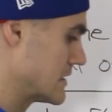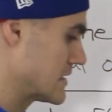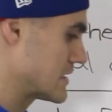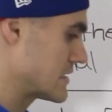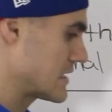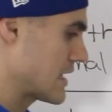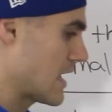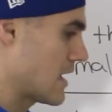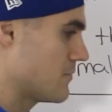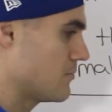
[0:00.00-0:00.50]

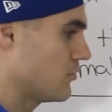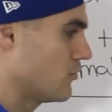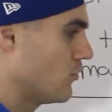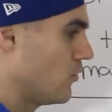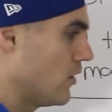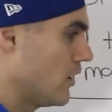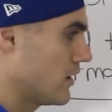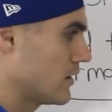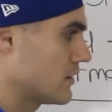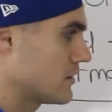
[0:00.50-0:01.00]
step
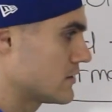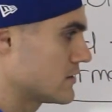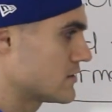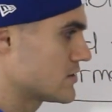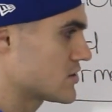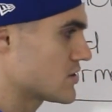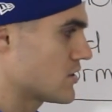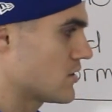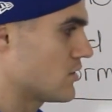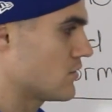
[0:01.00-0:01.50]
one.
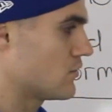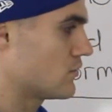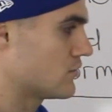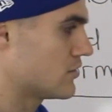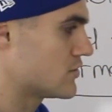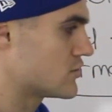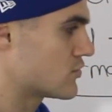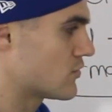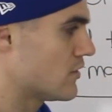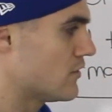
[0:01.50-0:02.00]
So
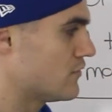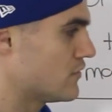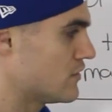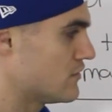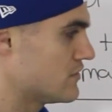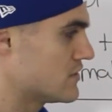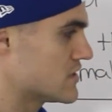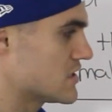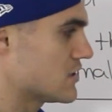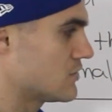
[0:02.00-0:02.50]
the
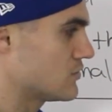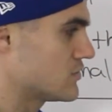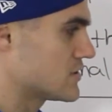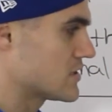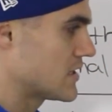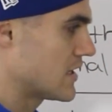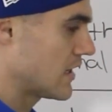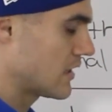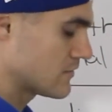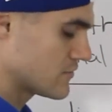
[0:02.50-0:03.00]
derivative is equal to
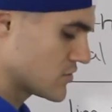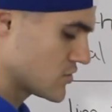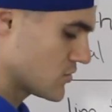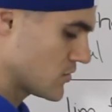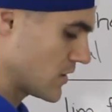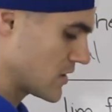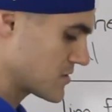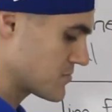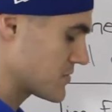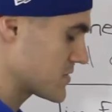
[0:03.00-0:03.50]
negative
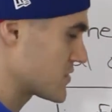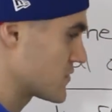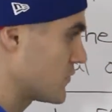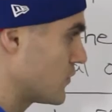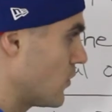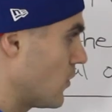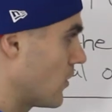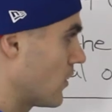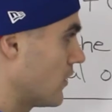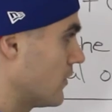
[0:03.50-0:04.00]
2x plus
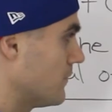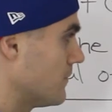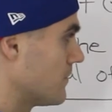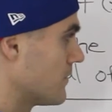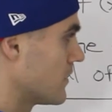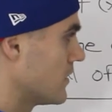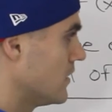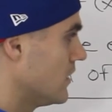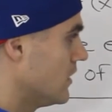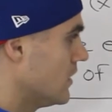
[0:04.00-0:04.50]
4.
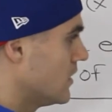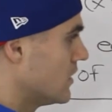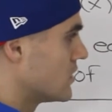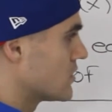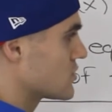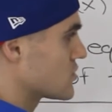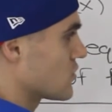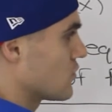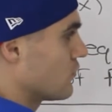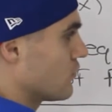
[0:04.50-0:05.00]

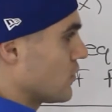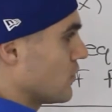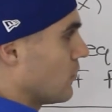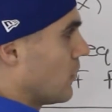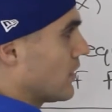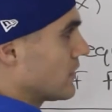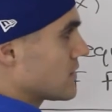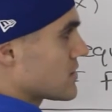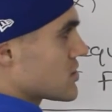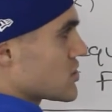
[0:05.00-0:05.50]
So if we
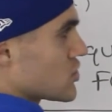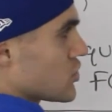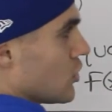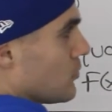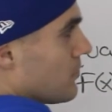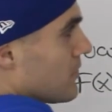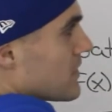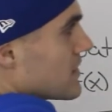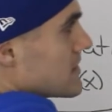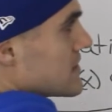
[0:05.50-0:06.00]
want the
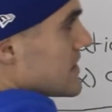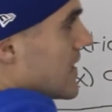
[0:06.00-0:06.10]
slope of the